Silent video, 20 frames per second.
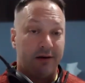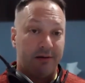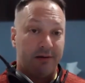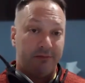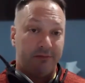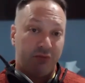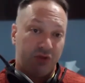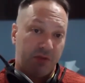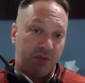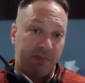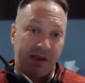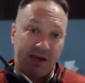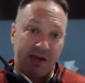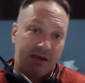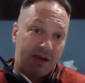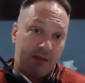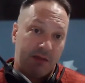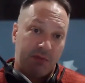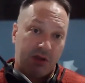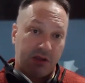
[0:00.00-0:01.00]
With the
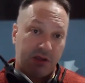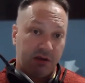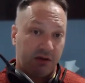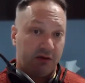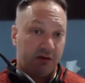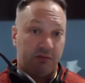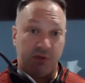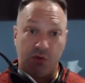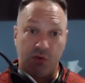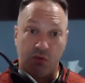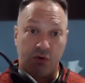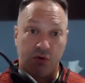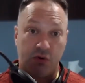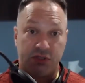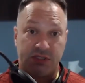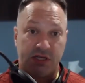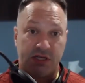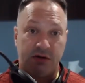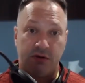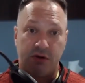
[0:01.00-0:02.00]
pandemic, it could be worse.
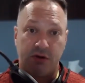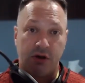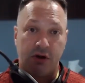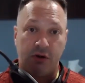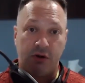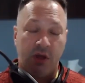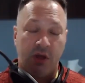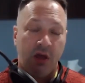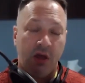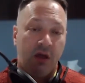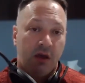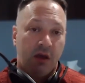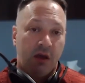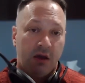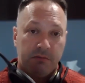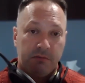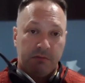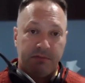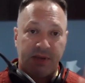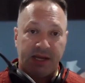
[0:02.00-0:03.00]
I don't know.
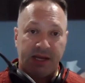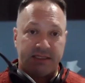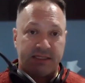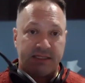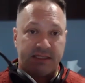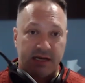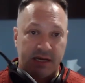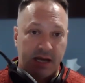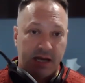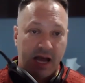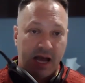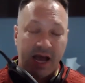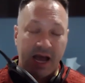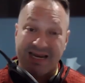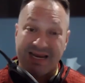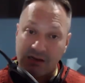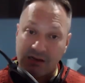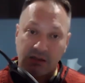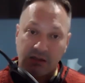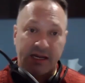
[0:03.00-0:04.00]
But I
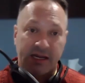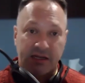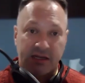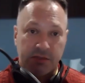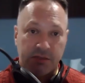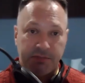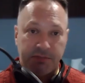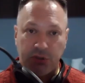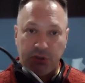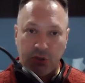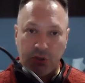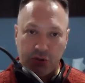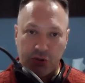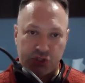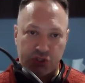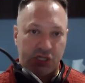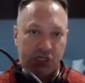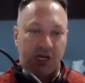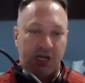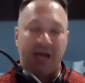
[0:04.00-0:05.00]
didn't like the
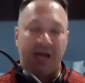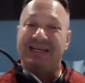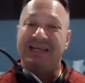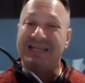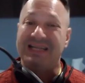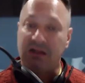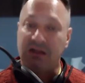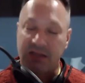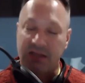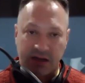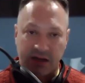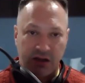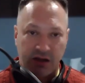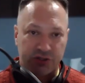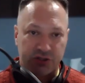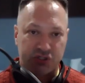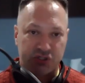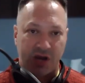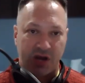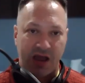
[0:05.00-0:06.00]
pollution. I didn't like all the
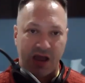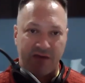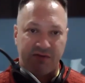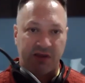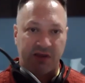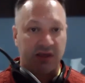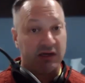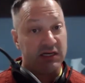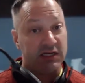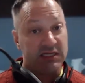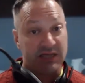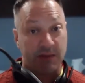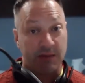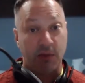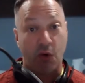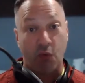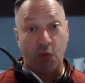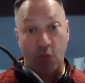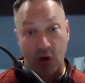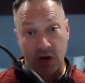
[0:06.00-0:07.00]
traffic. Anytime I
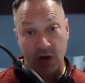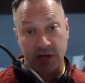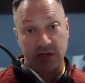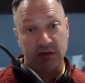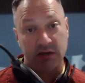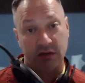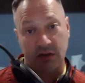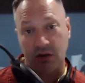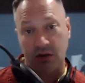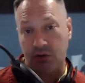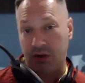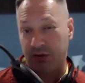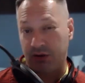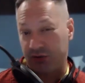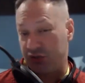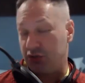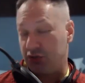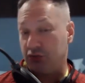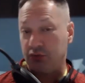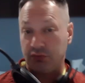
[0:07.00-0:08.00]
wanted to go out
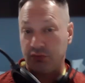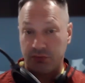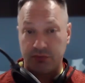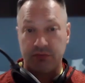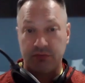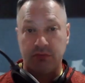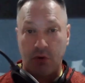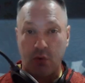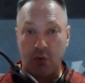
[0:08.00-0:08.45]
to a